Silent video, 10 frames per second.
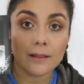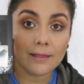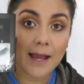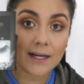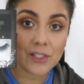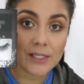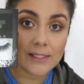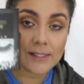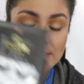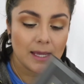
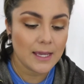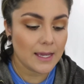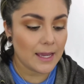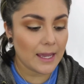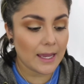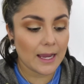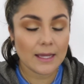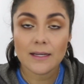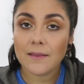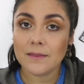lashes
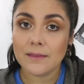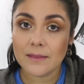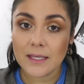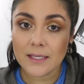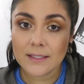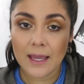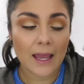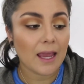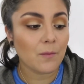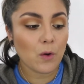and these
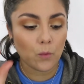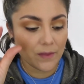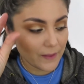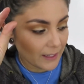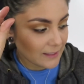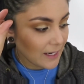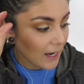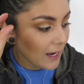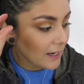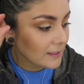came with like a
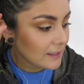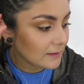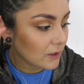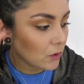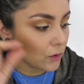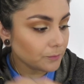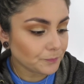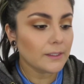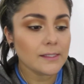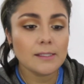tiny little
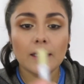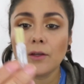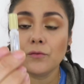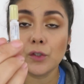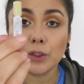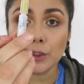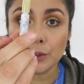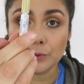stick of glue.